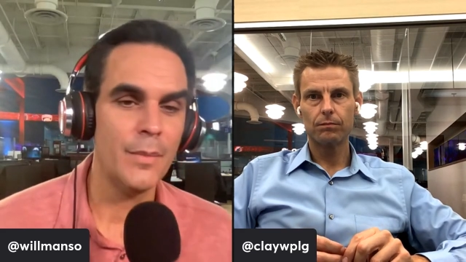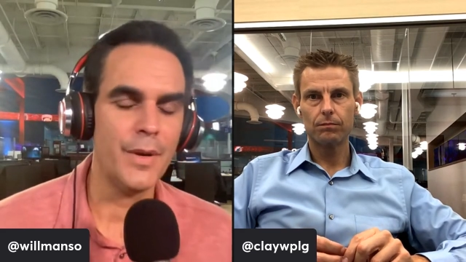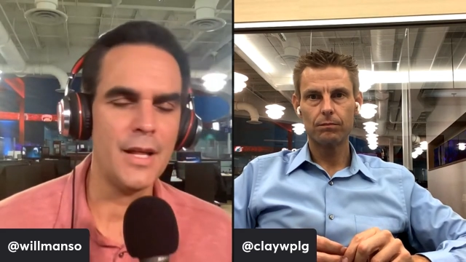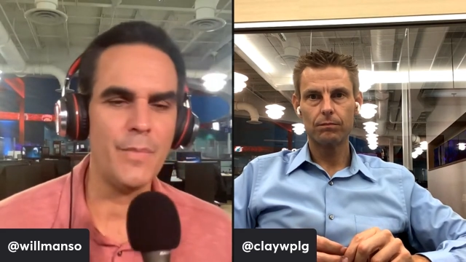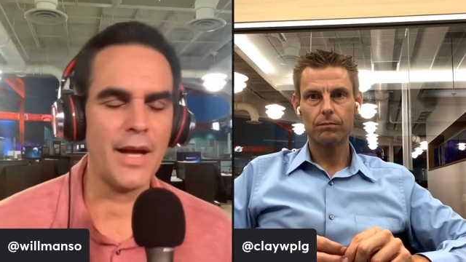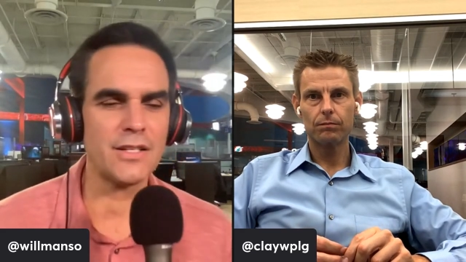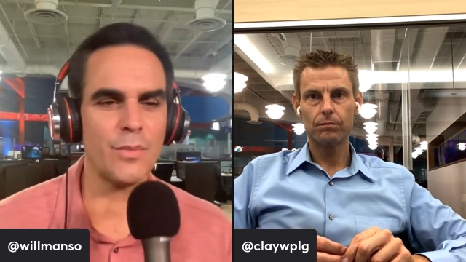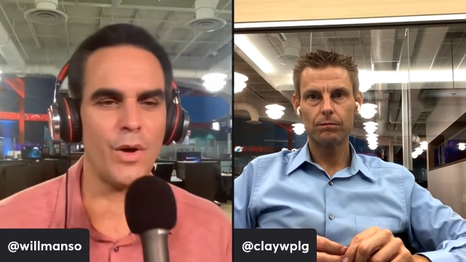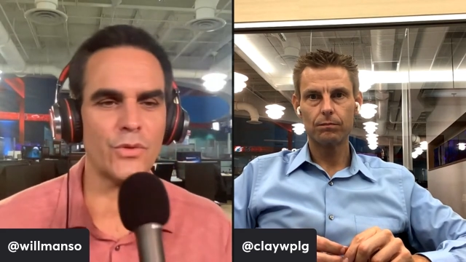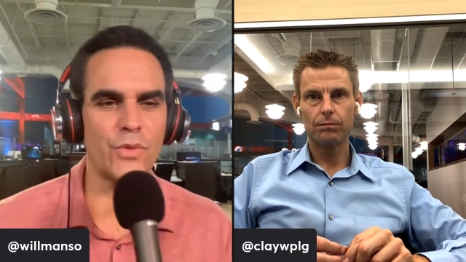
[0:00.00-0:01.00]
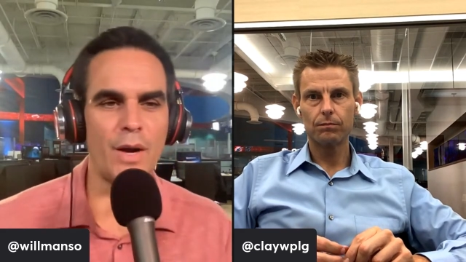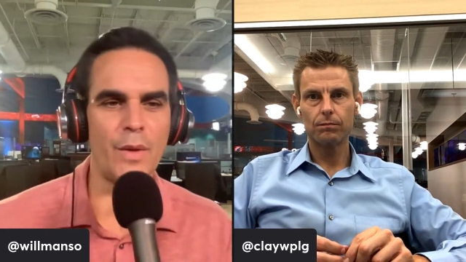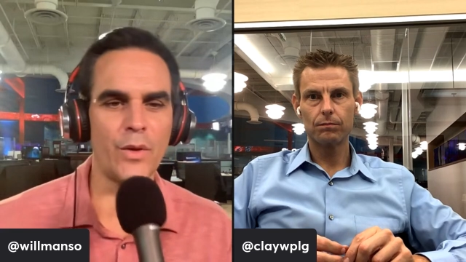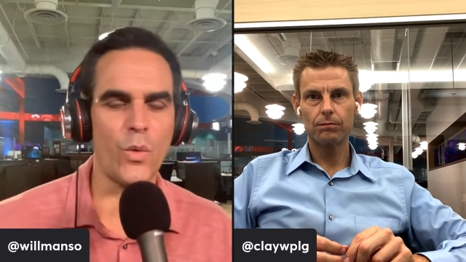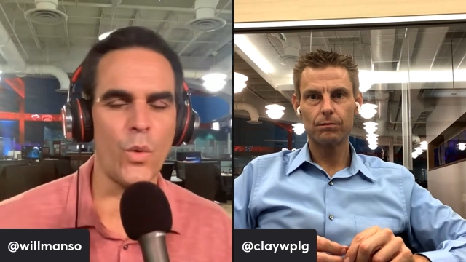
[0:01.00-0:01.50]
Speaker 1: But Heat basketball is right
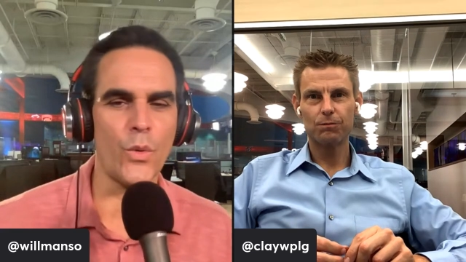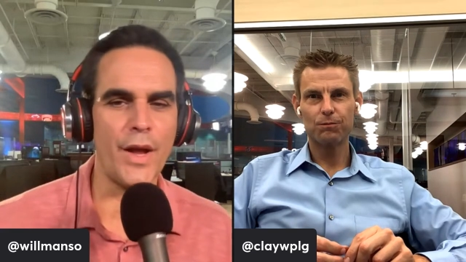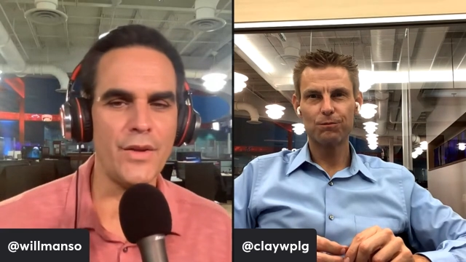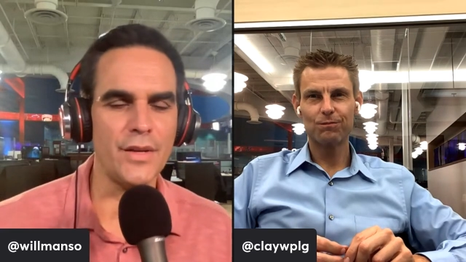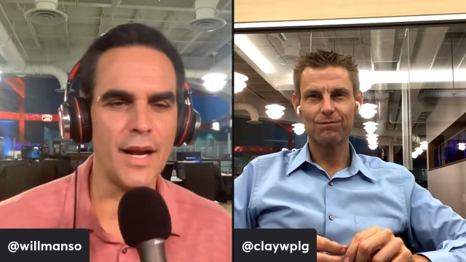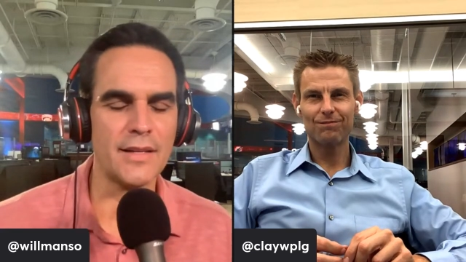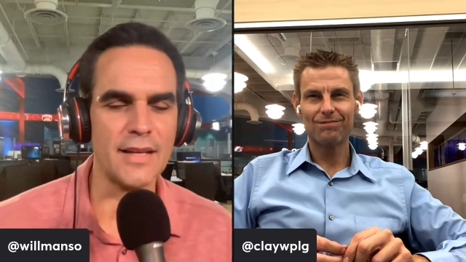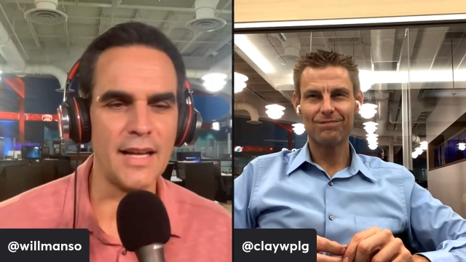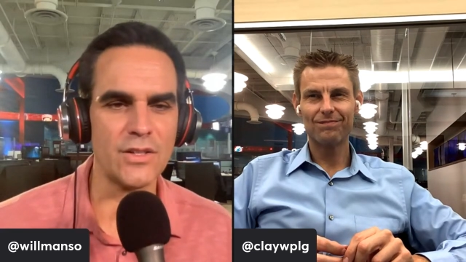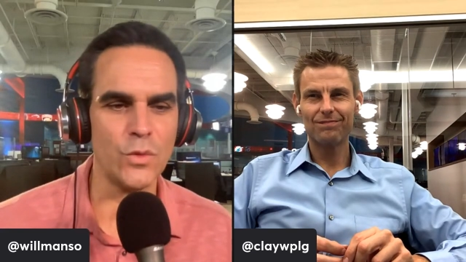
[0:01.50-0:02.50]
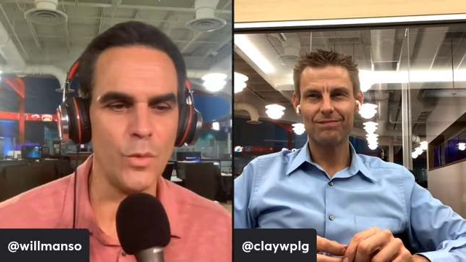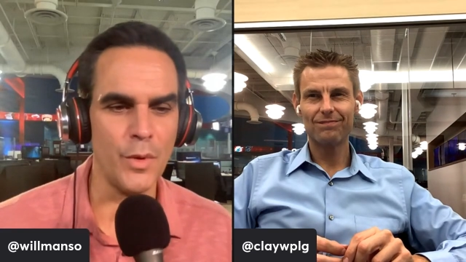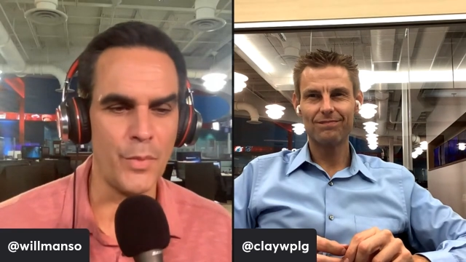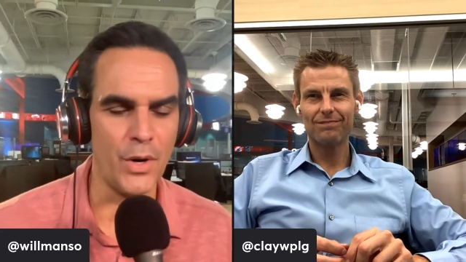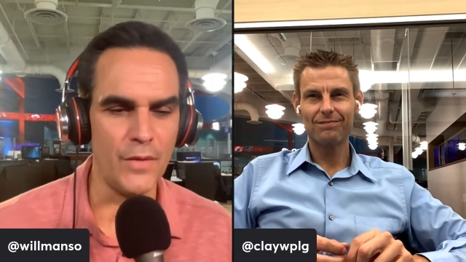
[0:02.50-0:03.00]
around the corner, and Udonis Haslem will
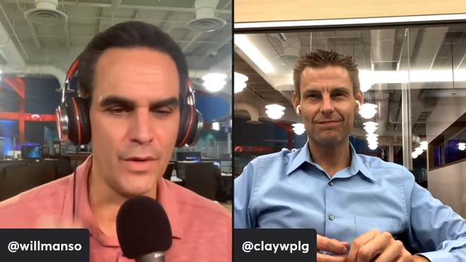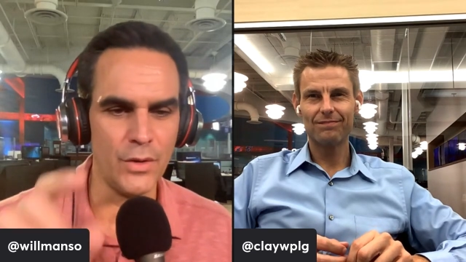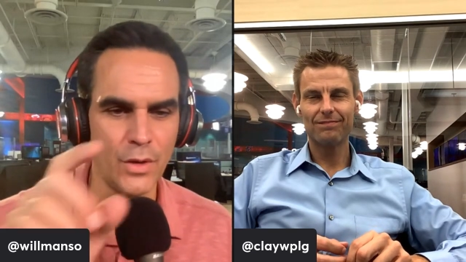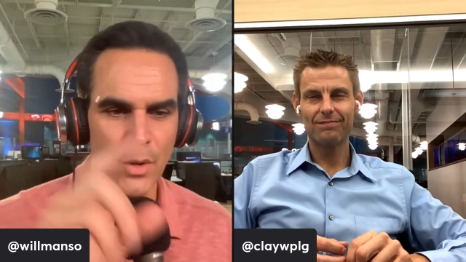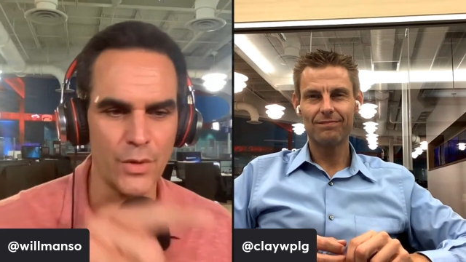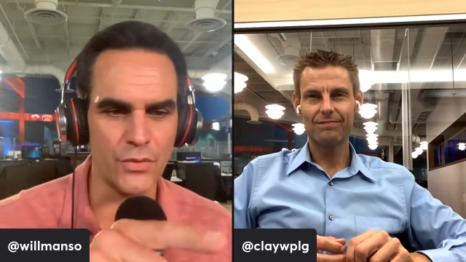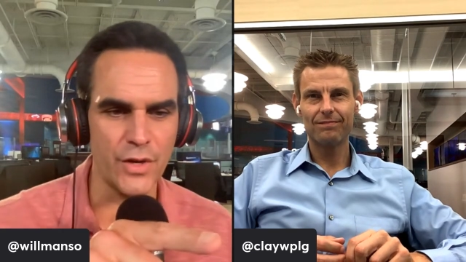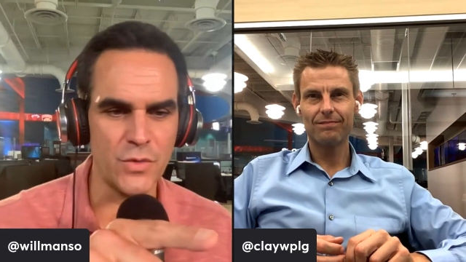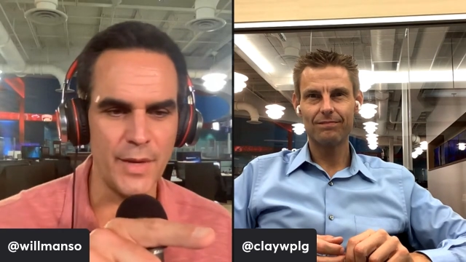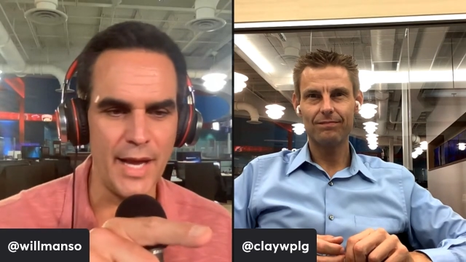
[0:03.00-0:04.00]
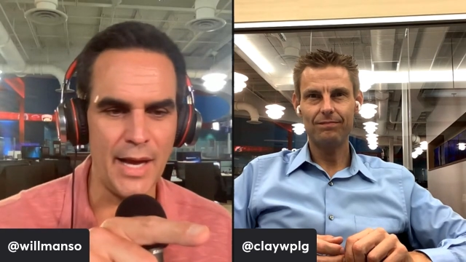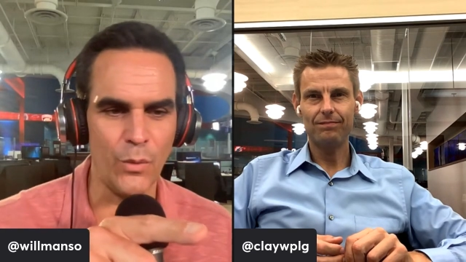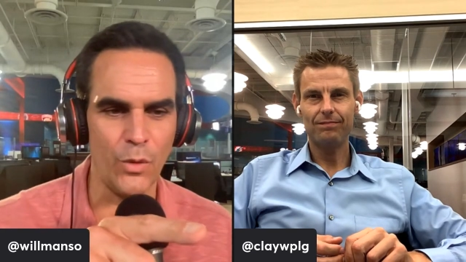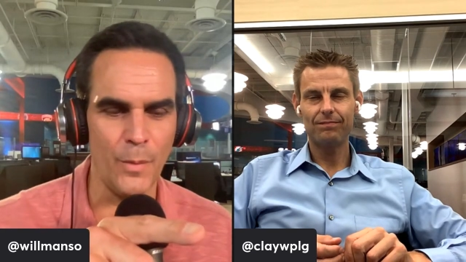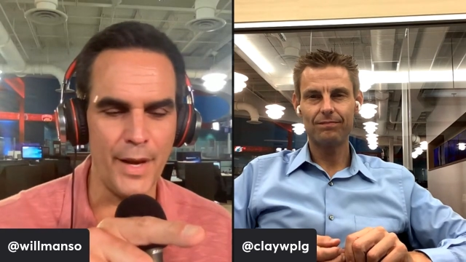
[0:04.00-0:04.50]
be a part of it. You can always reach me
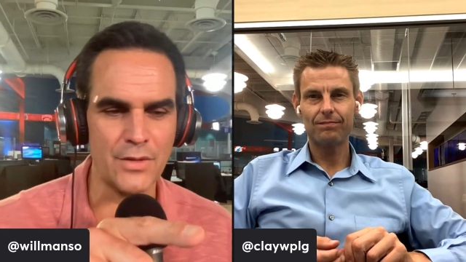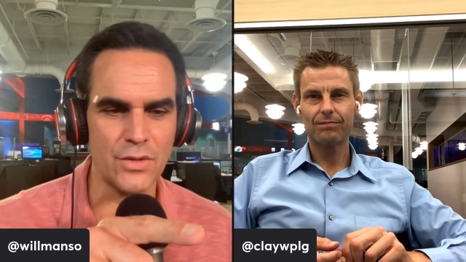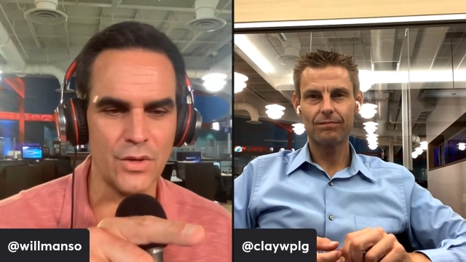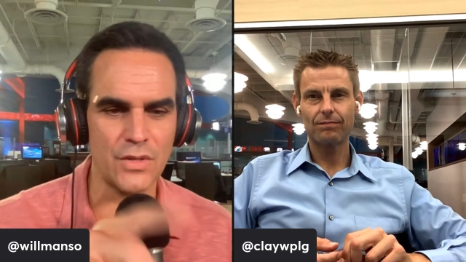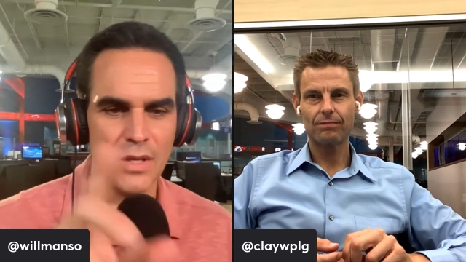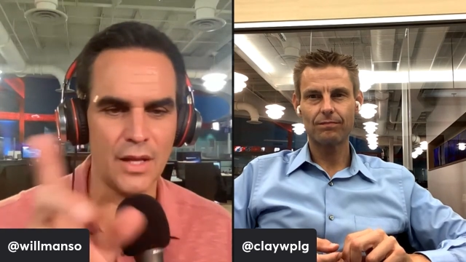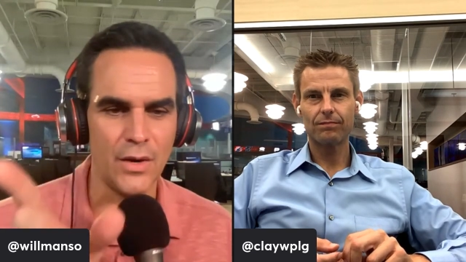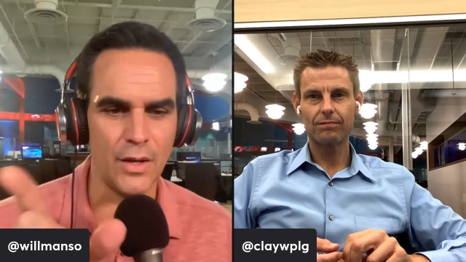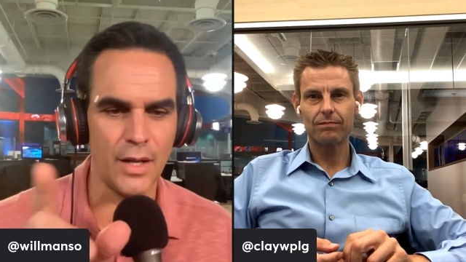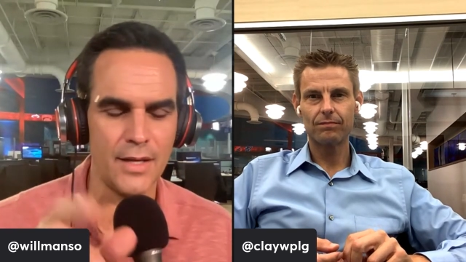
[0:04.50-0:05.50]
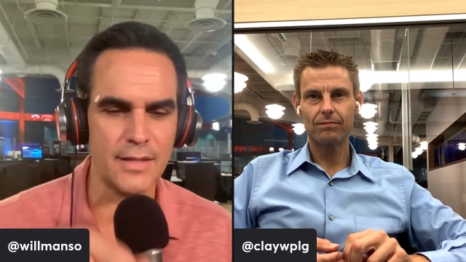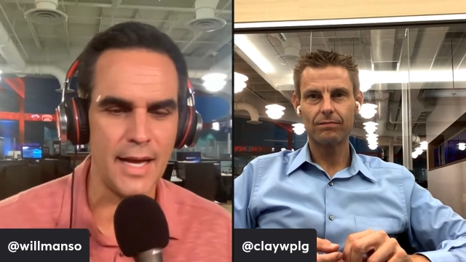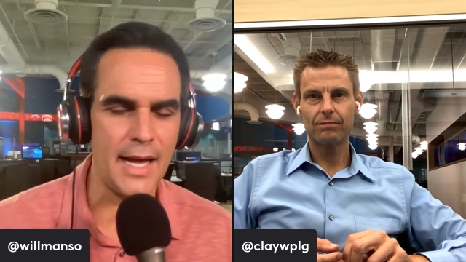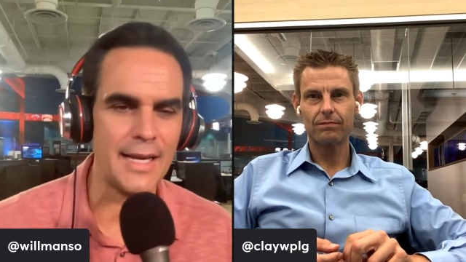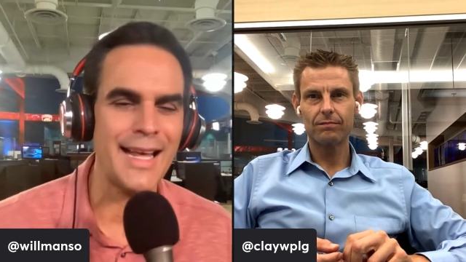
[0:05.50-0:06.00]
at Will Manso. You see it there. Clay's
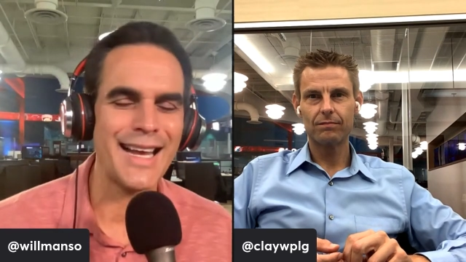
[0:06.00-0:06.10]
at